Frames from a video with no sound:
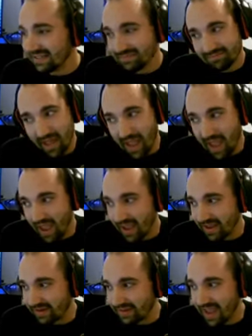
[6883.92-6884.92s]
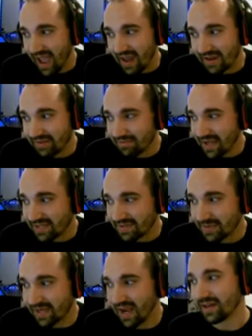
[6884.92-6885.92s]
again, it makes
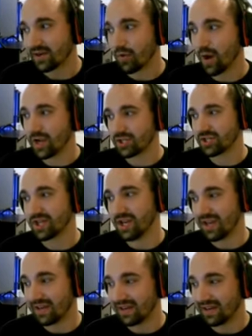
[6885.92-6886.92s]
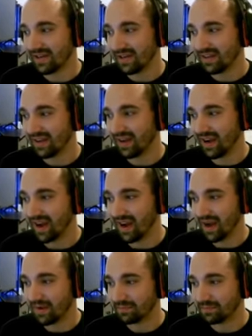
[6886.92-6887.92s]
me kind of question
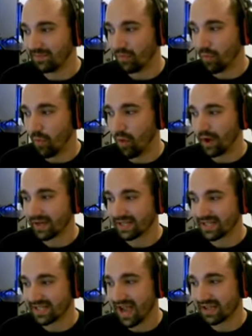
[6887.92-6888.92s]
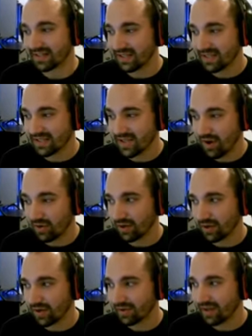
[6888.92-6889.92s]
what exactly is going
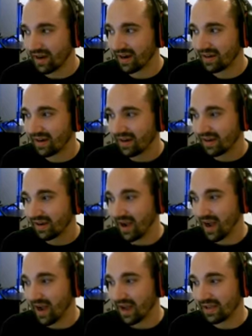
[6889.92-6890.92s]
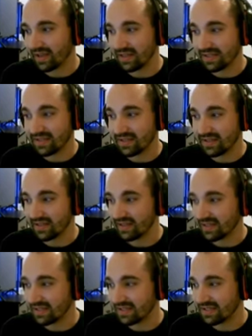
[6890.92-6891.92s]
on there. He
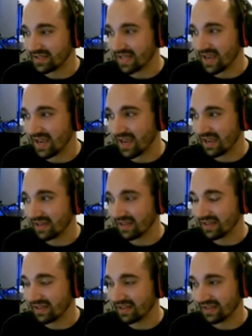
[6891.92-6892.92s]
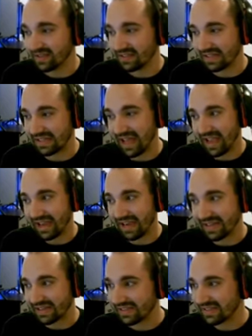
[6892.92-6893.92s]
did
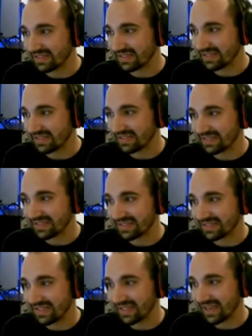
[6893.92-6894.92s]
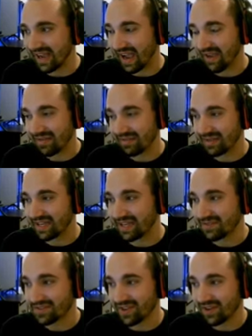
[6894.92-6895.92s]
like, I mean,
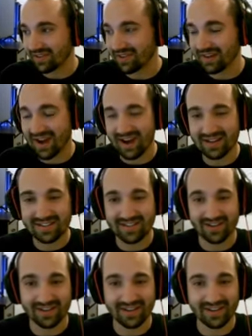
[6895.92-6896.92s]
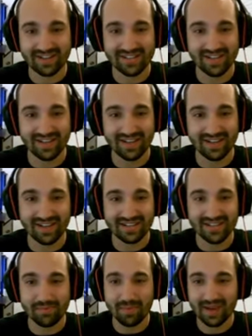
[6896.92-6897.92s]
he was on the Nocturne. It's
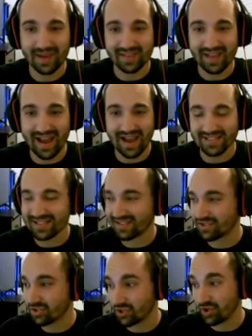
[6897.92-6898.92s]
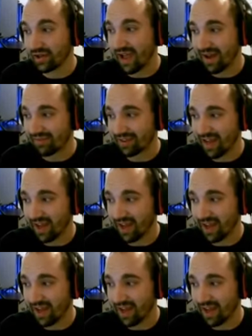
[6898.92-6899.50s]
a pick that should have a lot of